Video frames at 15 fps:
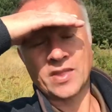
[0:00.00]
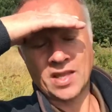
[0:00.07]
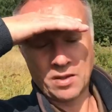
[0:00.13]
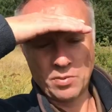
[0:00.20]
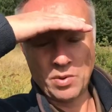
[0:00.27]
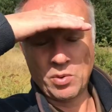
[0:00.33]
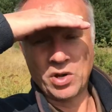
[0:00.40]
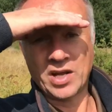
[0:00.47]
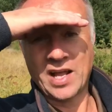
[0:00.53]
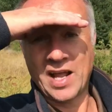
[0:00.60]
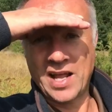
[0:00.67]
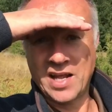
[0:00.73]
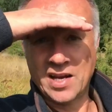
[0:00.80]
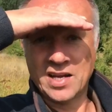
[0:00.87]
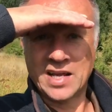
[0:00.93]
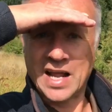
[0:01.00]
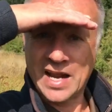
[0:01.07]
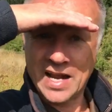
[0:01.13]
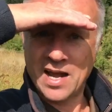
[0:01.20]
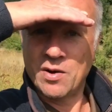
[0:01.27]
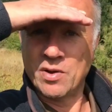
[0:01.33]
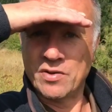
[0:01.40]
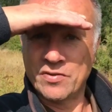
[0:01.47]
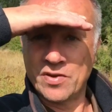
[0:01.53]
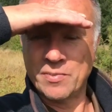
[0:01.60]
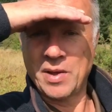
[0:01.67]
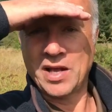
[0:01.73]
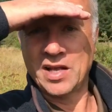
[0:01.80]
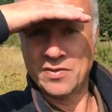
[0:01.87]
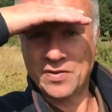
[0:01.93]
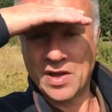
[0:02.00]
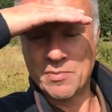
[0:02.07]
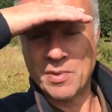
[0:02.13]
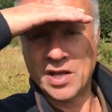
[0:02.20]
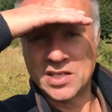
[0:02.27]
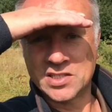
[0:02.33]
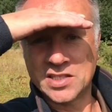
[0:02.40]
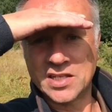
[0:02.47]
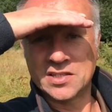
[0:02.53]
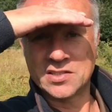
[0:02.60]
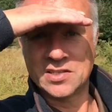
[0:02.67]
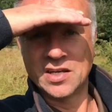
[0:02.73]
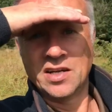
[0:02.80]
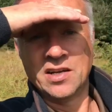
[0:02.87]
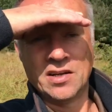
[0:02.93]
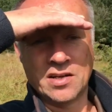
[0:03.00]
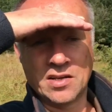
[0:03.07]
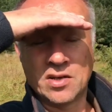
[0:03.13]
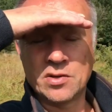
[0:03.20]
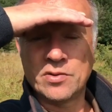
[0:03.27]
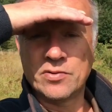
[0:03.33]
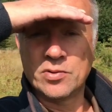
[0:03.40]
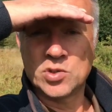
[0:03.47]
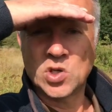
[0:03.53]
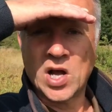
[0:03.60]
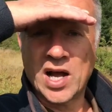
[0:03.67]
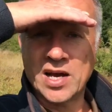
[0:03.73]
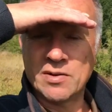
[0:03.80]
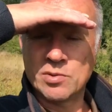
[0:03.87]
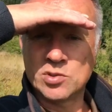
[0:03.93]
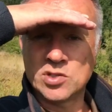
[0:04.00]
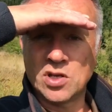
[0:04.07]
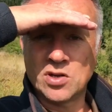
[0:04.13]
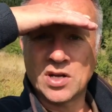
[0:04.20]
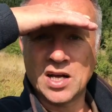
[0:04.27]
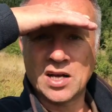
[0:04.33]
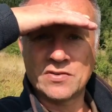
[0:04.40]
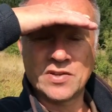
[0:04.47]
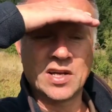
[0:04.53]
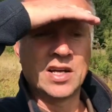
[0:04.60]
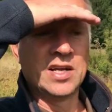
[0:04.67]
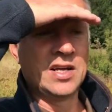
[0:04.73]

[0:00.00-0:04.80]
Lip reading: We want to get in and get out, if that makes sense, because we've always got animals to look after.